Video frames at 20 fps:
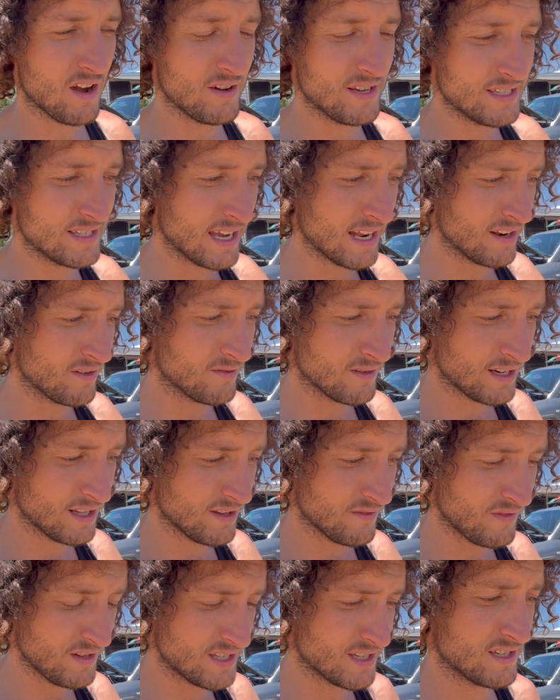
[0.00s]
is getting rid of
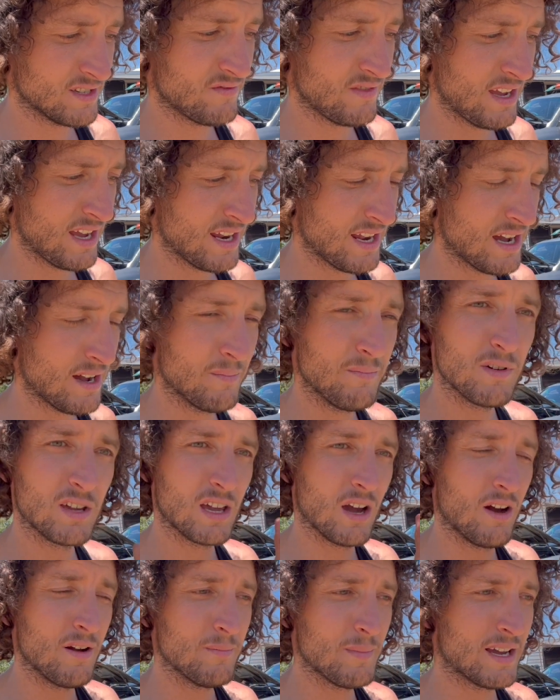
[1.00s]
the viscous fan hub,
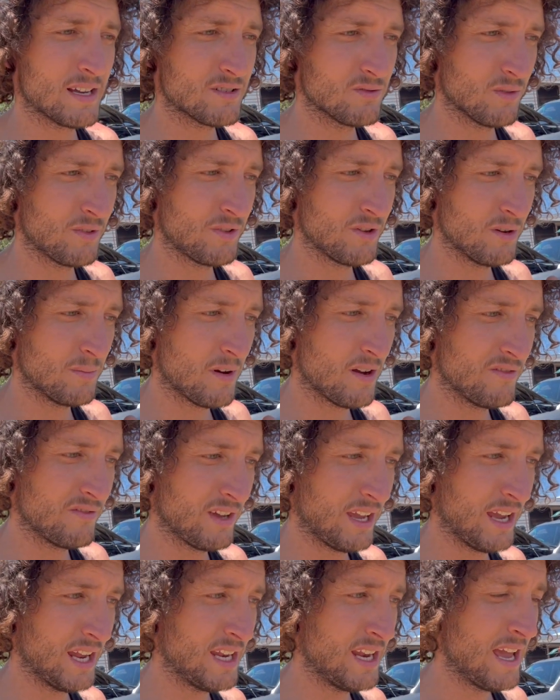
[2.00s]
going back to a thermo
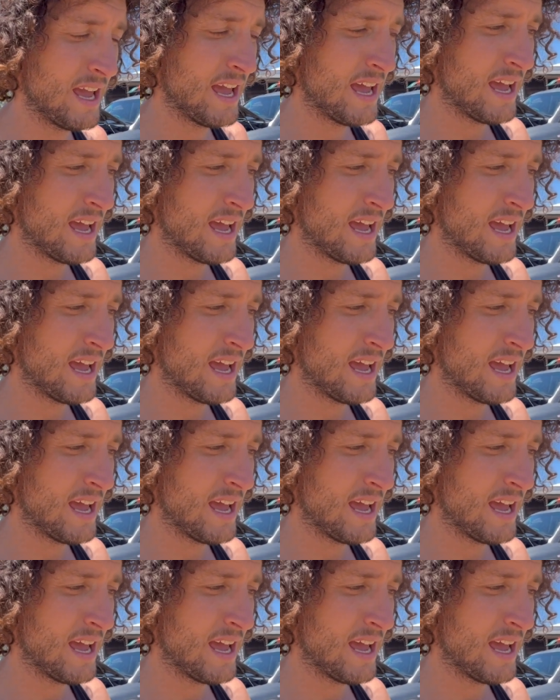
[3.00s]
fan,